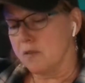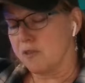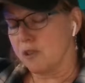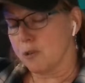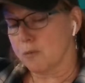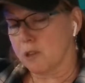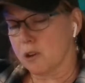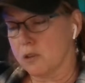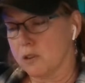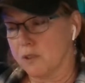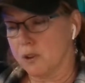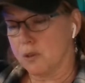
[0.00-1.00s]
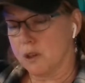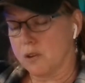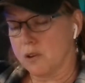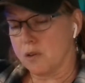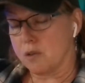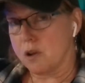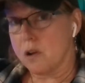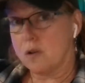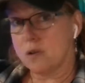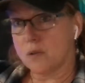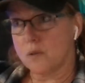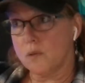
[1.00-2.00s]
for those of you that don't
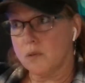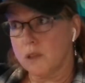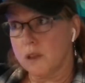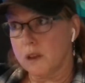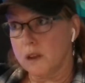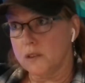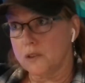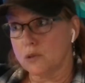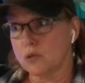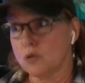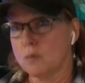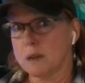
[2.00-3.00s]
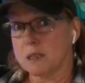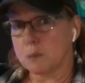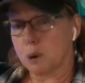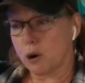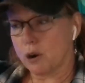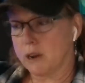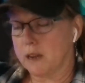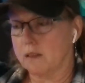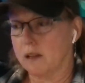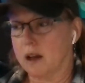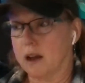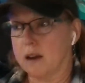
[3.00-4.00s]
know, the school bus parking
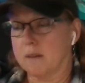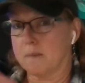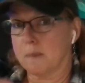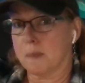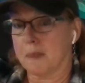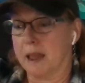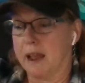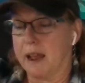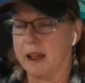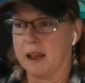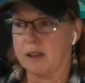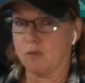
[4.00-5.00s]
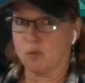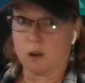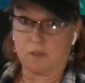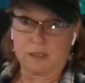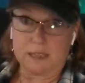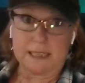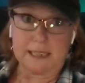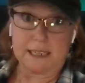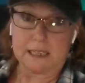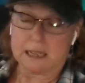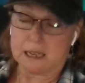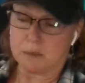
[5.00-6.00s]
lot had roughly
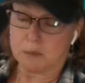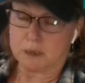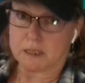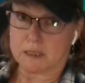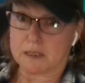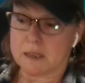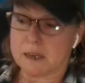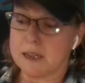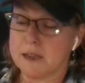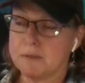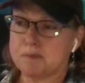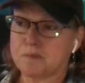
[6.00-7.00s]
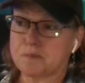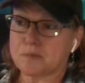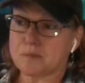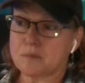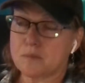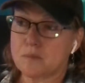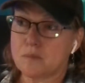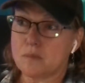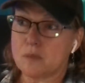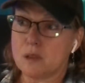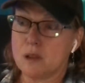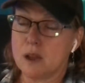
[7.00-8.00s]
16 buses in it.
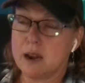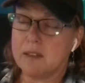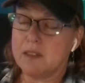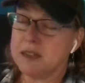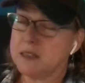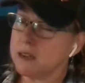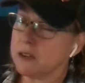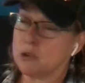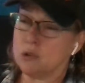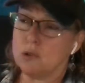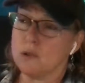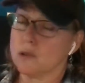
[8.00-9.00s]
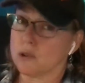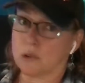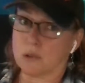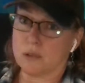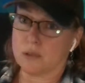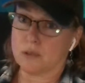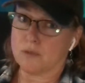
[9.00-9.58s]
And I think it's like Google Earth